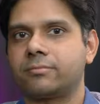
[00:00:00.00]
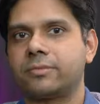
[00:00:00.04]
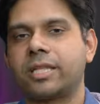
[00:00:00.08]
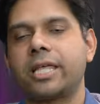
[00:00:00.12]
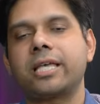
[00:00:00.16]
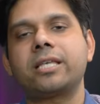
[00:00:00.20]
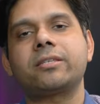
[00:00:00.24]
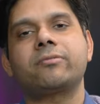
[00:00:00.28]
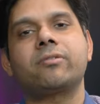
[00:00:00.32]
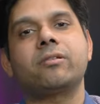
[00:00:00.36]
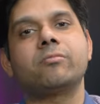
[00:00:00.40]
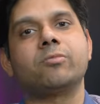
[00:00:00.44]

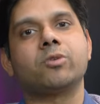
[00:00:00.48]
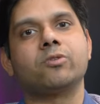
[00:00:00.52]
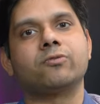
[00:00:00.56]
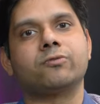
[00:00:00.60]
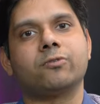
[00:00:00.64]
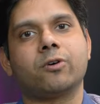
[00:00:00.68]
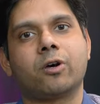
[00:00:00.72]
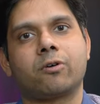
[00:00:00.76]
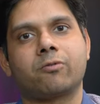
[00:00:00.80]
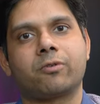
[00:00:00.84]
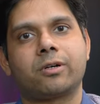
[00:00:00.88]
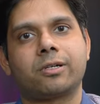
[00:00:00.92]
things will move
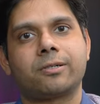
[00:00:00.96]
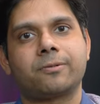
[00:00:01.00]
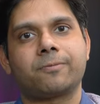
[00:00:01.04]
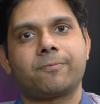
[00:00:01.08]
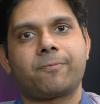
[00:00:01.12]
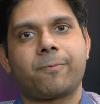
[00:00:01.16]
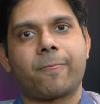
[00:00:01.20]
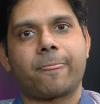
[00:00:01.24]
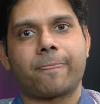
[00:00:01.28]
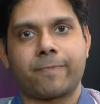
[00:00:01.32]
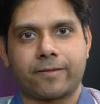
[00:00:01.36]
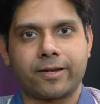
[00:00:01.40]
forward,
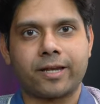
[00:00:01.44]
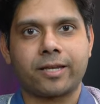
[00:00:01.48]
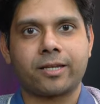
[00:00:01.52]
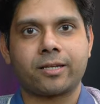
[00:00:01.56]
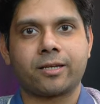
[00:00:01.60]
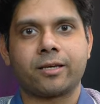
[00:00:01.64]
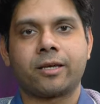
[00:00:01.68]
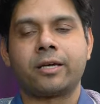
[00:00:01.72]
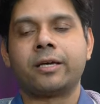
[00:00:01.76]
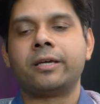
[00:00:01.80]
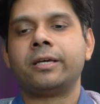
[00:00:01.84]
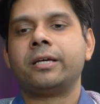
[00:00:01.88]
right?
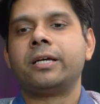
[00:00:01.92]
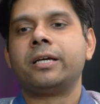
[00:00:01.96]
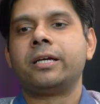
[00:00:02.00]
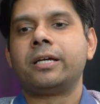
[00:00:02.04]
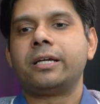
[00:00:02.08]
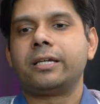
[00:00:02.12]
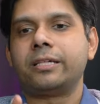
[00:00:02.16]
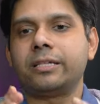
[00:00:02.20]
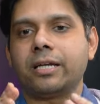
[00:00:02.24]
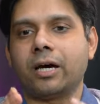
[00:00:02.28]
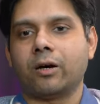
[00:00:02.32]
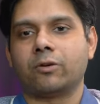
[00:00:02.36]

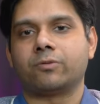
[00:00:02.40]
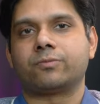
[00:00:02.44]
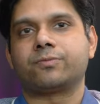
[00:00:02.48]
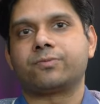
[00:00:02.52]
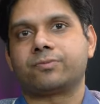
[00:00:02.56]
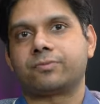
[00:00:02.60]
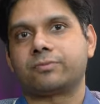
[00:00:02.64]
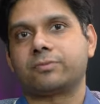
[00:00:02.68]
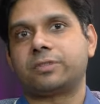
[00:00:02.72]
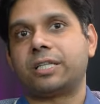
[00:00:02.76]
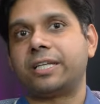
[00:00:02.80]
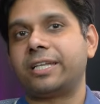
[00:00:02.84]
Now,
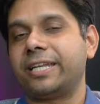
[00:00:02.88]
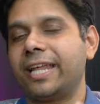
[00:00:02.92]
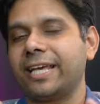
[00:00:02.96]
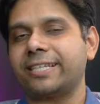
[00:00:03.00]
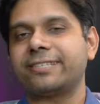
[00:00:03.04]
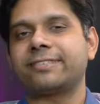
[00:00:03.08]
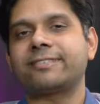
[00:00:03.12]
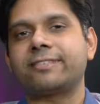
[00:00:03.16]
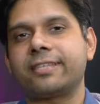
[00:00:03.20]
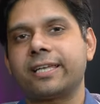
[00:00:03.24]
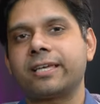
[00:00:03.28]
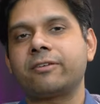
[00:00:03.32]
the
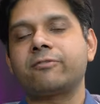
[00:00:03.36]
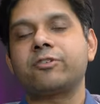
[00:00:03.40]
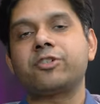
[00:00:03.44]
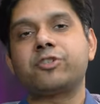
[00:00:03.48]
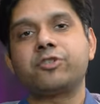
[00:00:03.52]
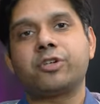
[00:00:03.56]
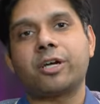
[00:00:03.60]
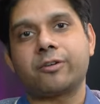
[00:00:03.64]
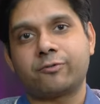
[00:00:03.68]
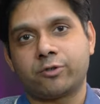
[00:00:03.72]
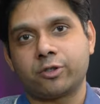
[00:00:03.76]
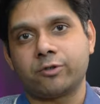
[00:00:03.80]
next thing
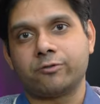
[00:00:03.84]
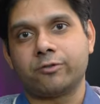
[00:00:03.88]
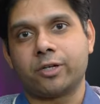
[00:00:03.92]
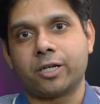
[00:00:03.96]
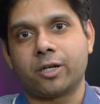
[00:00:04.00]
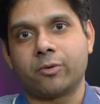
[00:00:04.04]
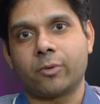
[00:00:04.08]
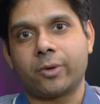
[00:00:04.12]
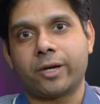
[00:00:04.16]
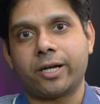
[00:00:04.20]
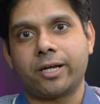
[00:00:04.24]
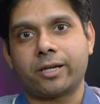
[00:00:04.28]
which you have to
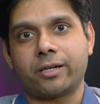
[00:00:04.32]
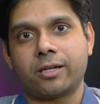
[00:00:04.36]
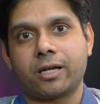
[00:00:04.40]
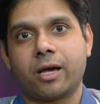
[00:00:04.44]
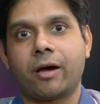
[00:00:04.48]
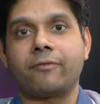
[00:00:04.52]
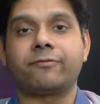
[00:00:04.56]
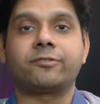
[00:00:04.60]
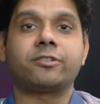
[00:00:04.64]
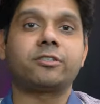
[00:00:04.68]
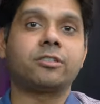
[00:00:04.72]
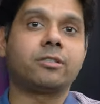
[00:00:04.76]
evaluate
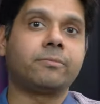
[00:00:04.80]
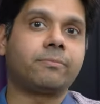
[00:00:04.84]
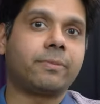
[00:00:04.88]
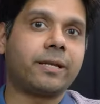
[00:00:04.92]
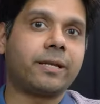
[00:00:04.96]
after the